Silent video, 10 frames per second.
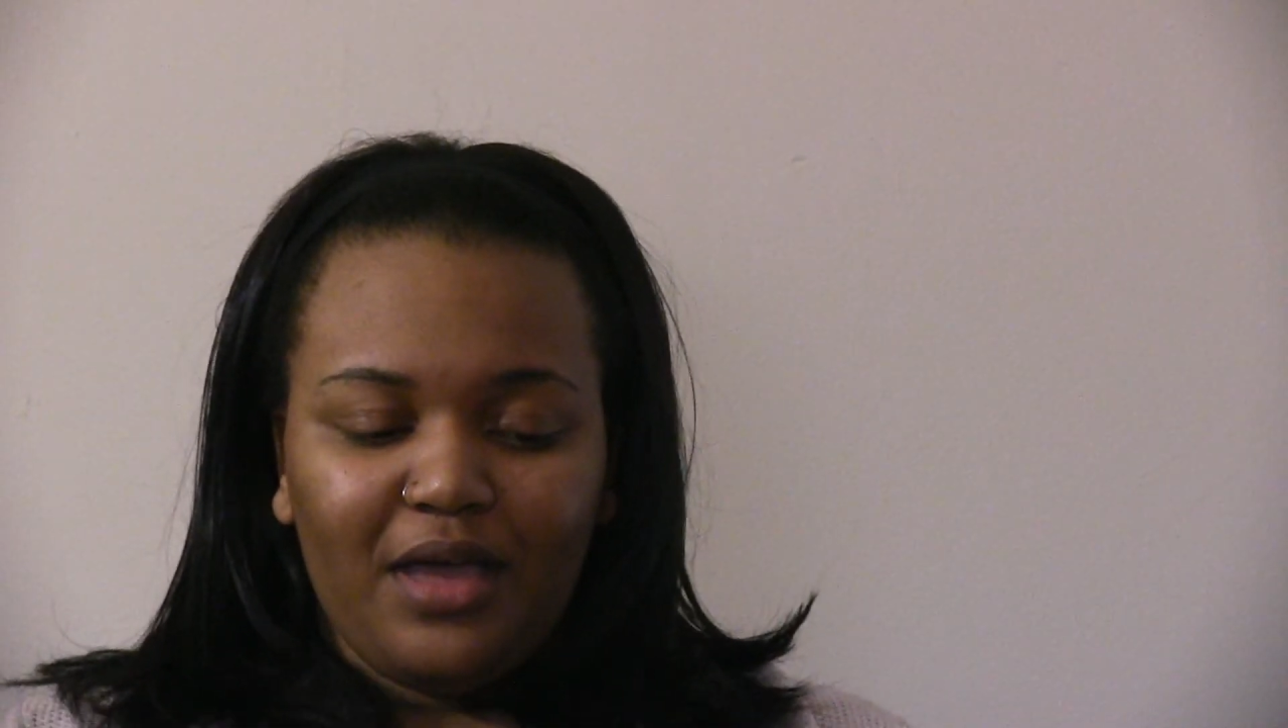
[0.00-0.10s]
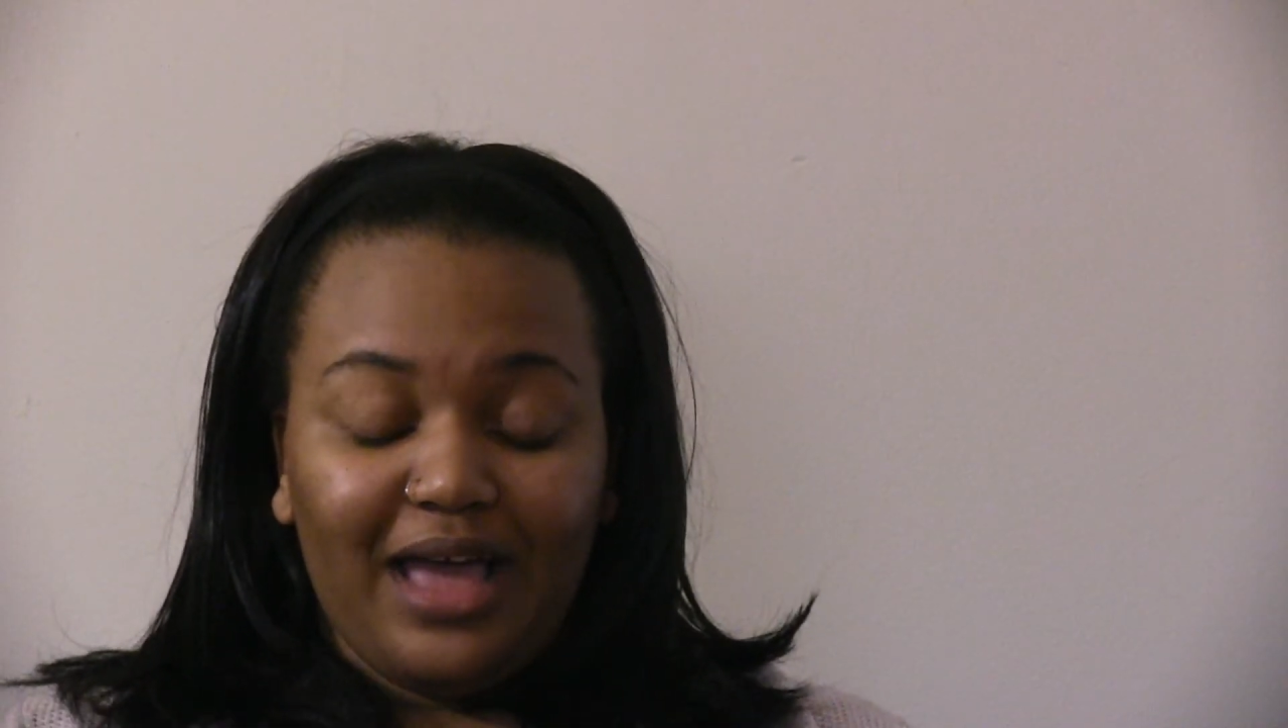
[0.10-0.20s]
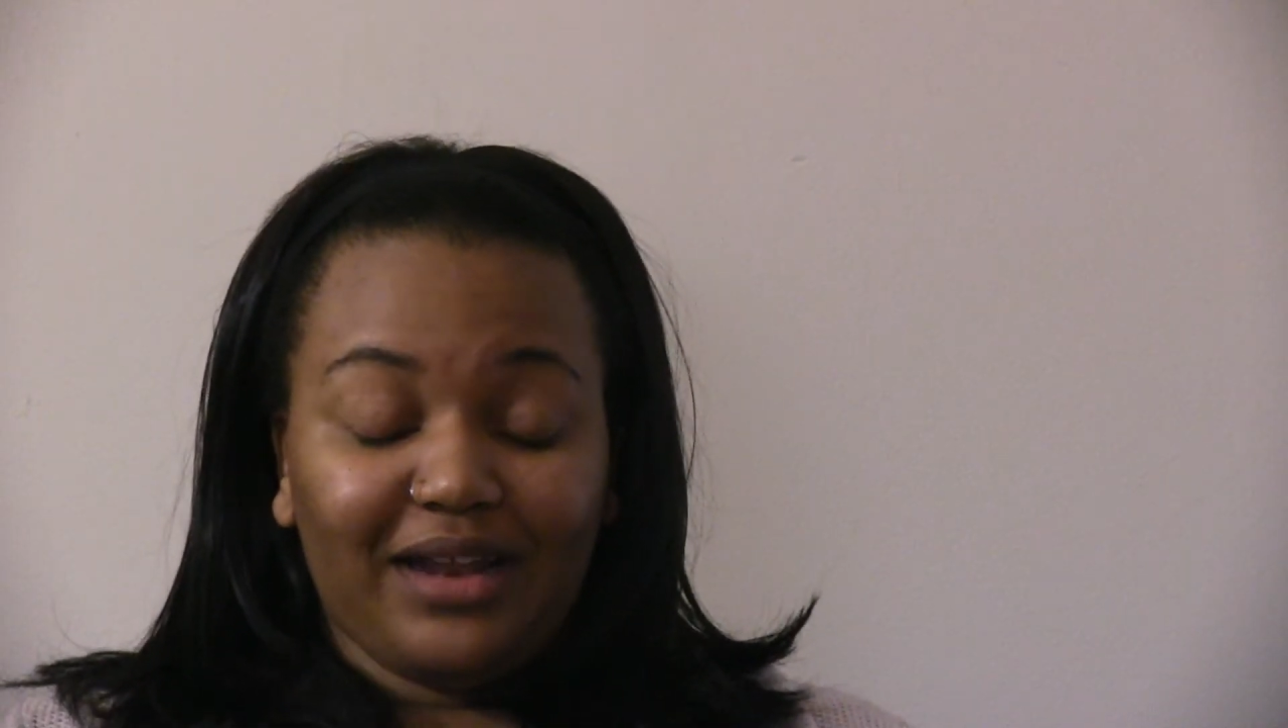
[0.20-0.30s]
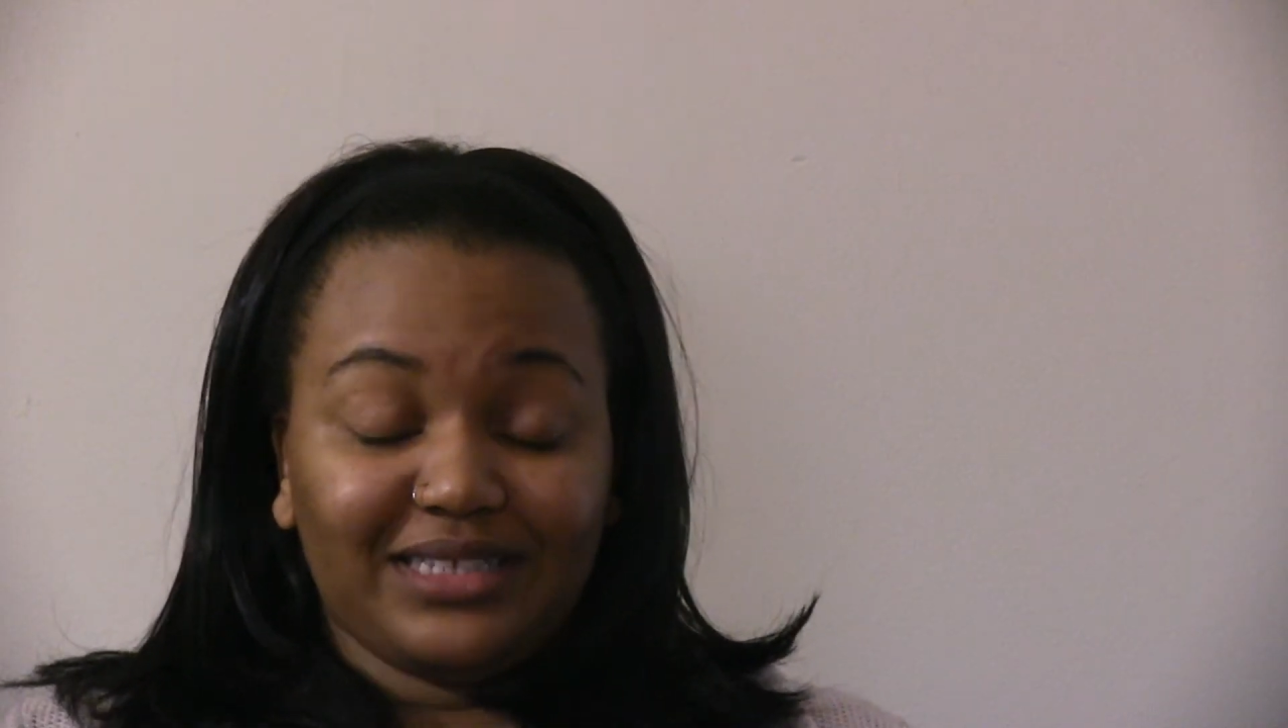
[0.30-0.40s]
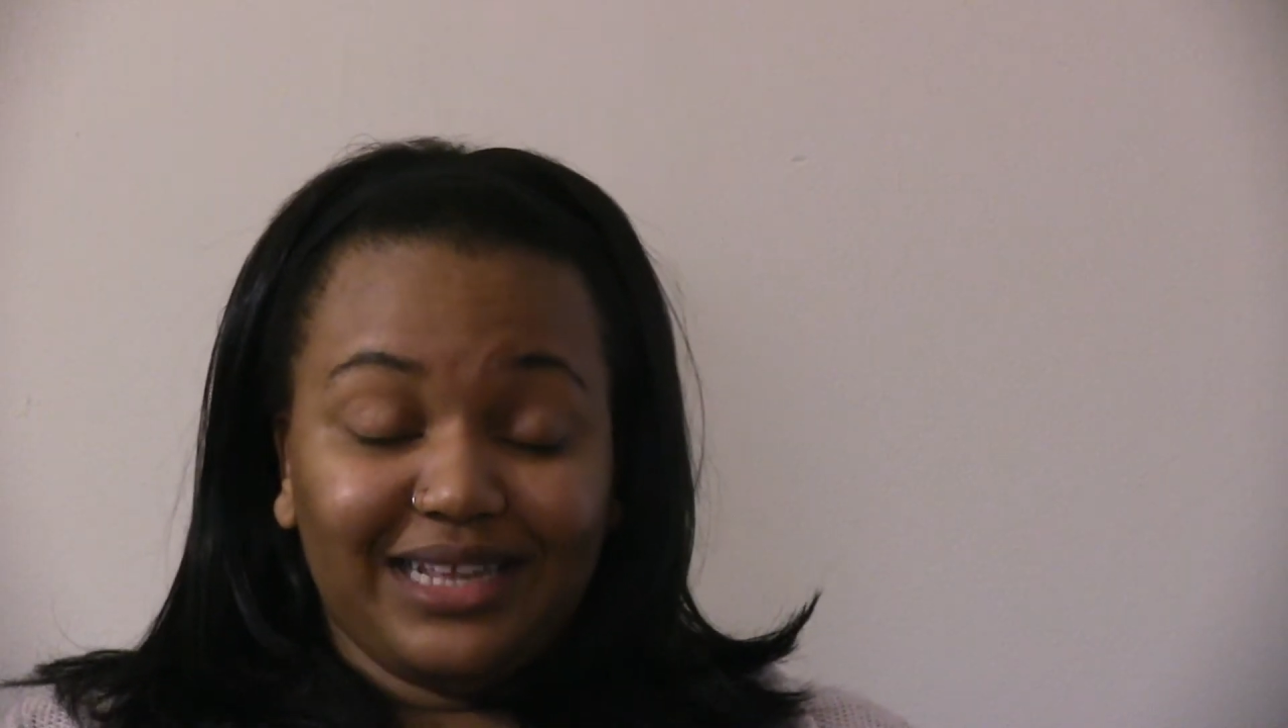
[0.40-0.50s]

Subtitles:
How does